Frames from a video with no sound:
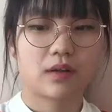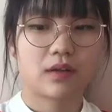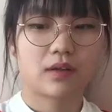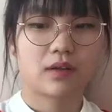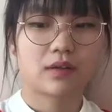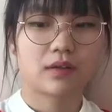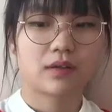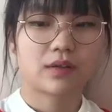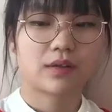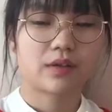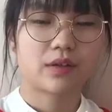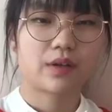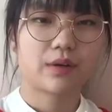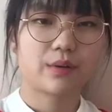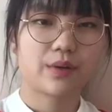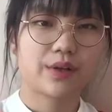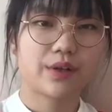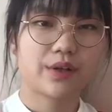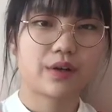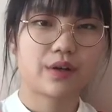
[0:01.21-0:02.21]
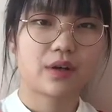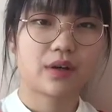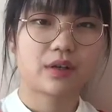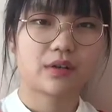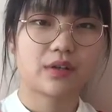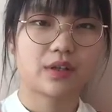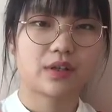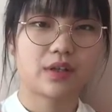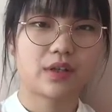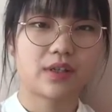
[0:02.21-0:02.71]
The story
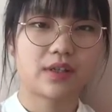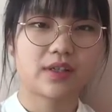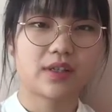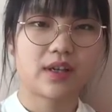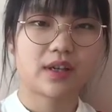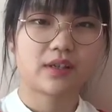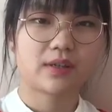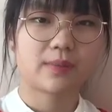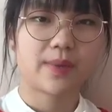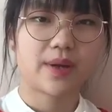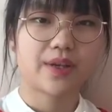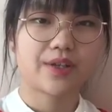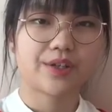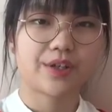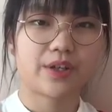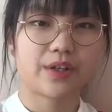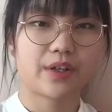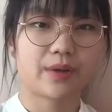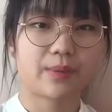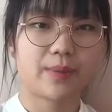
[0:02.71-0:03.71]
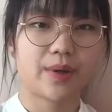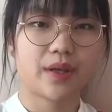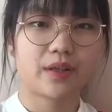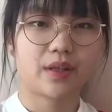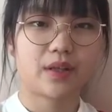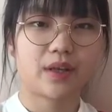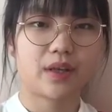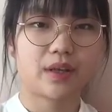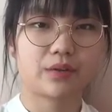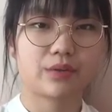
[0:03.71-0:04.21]
called Lisa's Magic
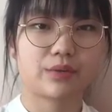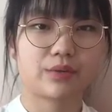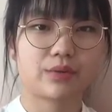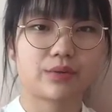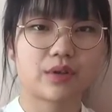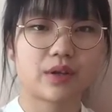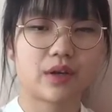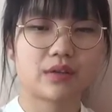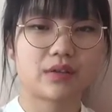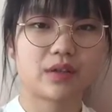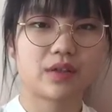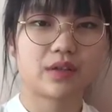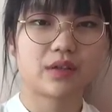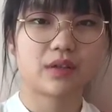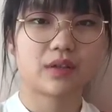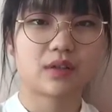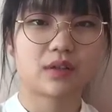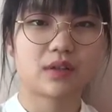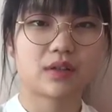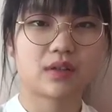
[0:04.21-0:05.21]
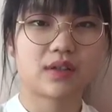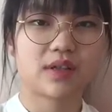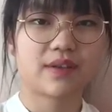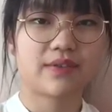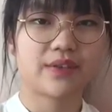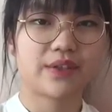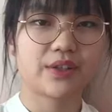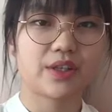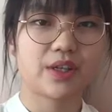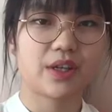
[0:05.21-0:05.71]
made in
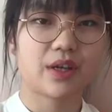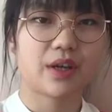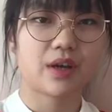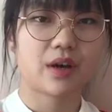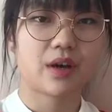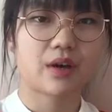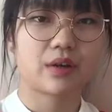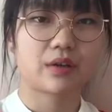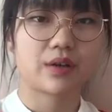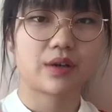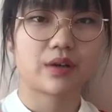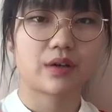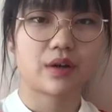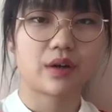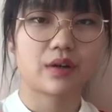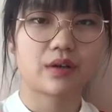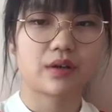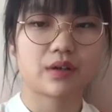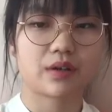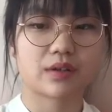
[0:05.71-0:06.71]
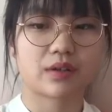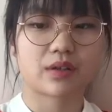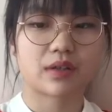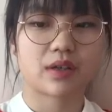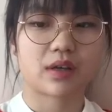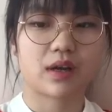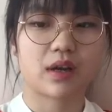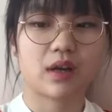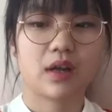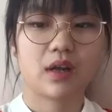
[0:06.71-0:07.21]
2017 in August,
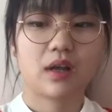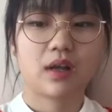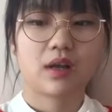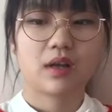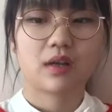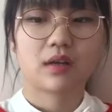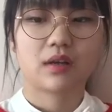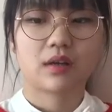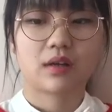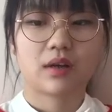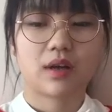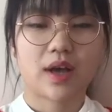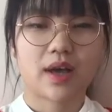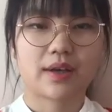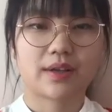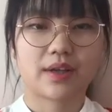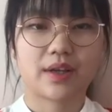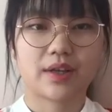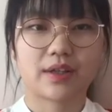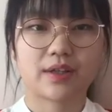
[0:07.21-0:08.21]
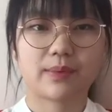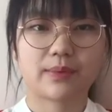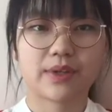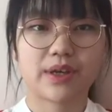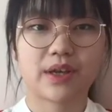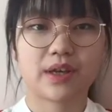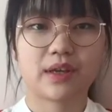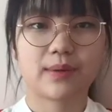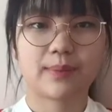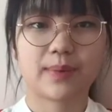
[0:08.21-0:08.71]
and it
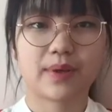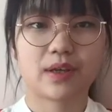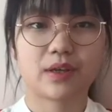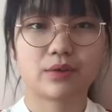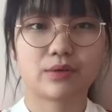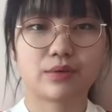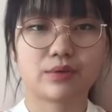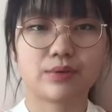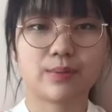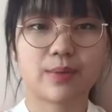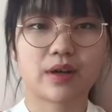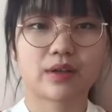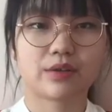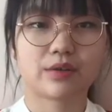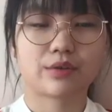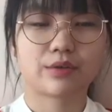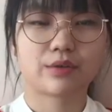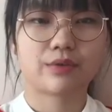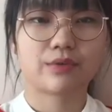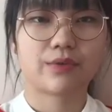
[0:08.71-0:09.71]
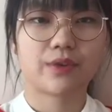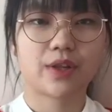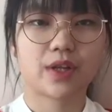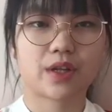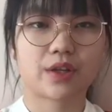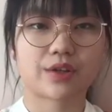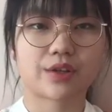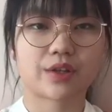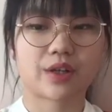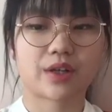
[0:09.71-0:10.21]
took me 2 months to
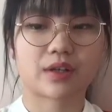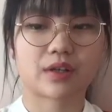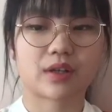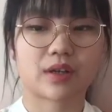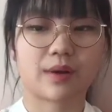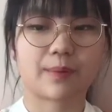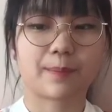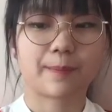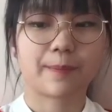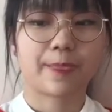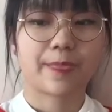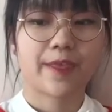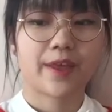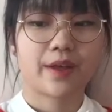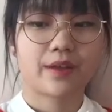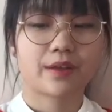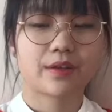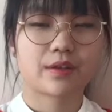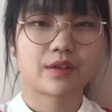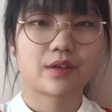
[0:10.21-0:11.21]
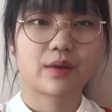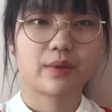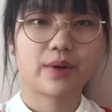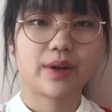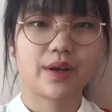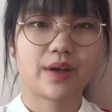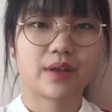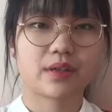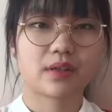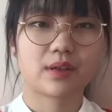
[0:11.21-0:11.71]
finish it. The
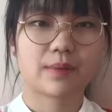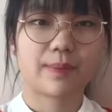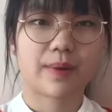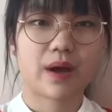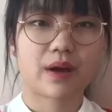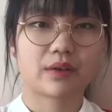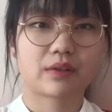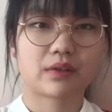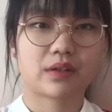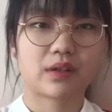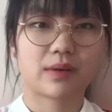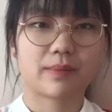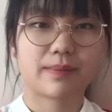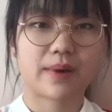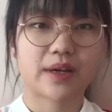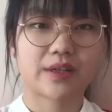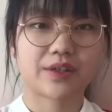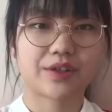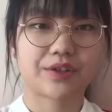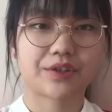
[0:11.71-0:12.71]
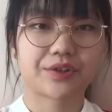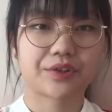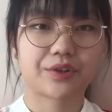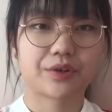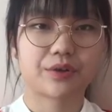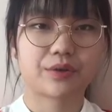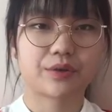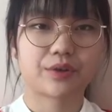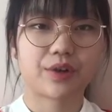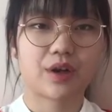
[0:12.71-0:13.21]
story is about a magic
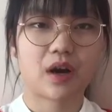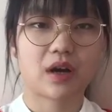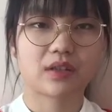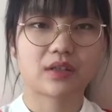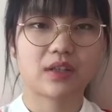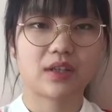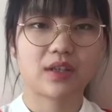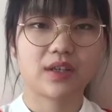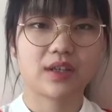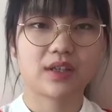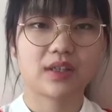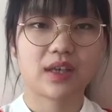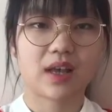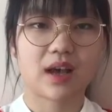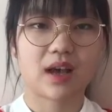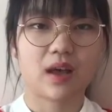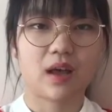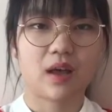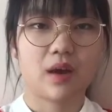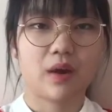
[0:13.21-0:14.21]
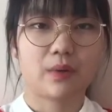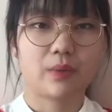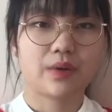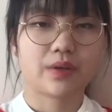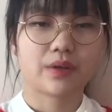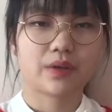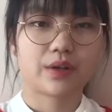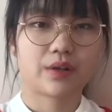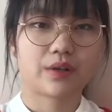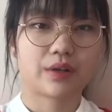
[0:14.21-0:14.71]
girl called Lisa
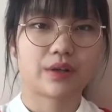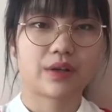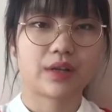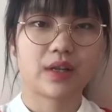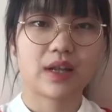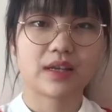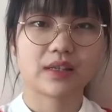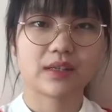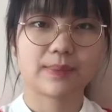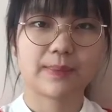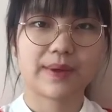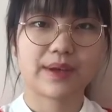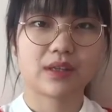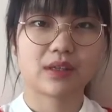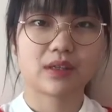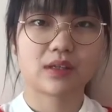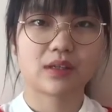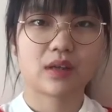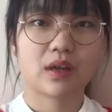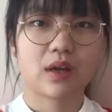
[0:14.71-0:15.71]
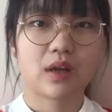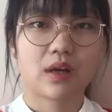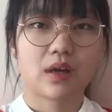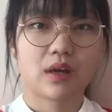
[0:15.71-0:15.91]
with her classmates